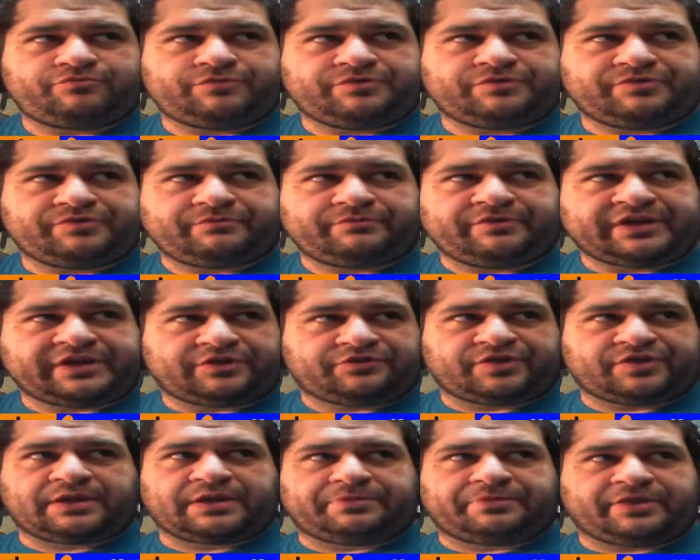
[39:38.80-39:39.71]
with, like
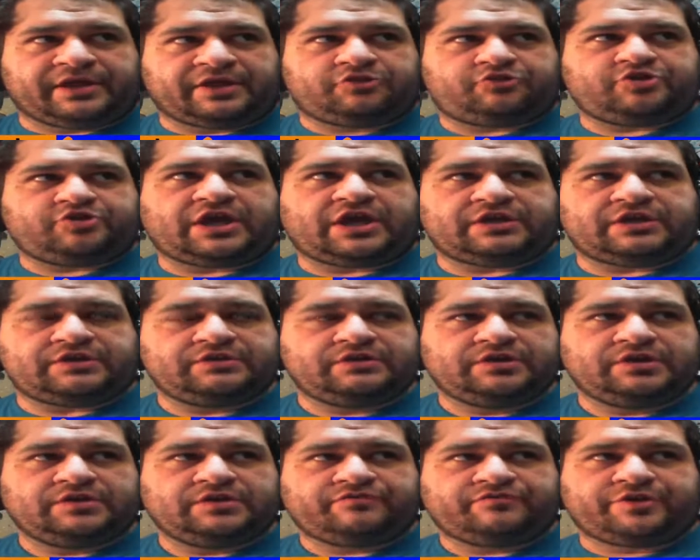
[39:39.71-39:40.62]
you said, a planchette
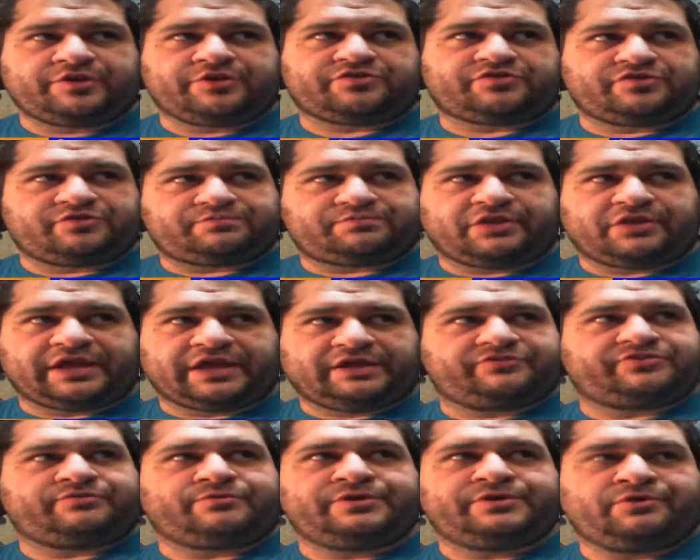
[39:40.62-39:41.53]
versus play
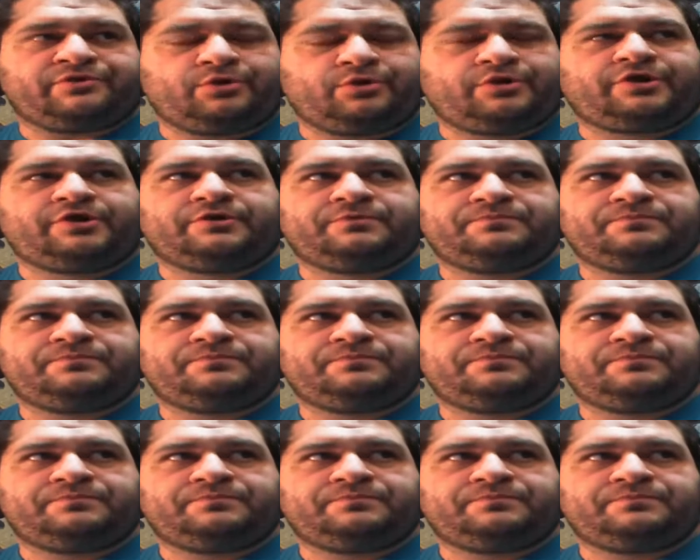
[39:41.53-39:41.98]
with the recorder.